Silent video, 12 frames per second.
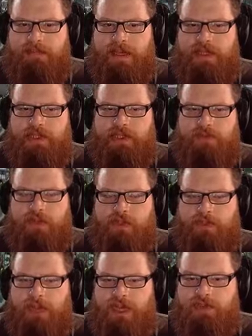Make sure they've got
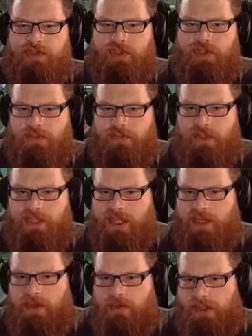some hydrogen, because they
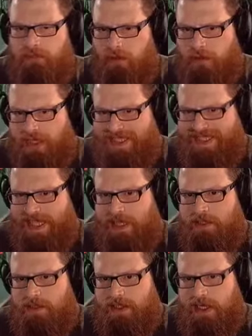can only grow their
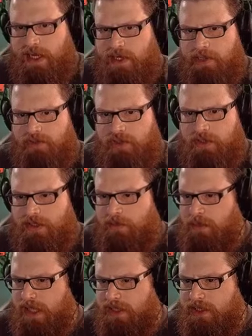scales in hydrogen. It
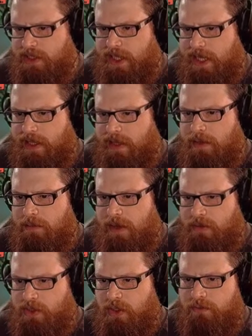will actually say that when you
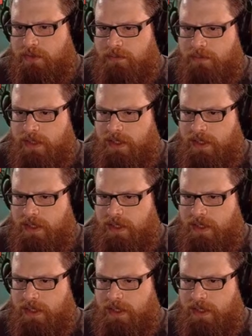mouse over them.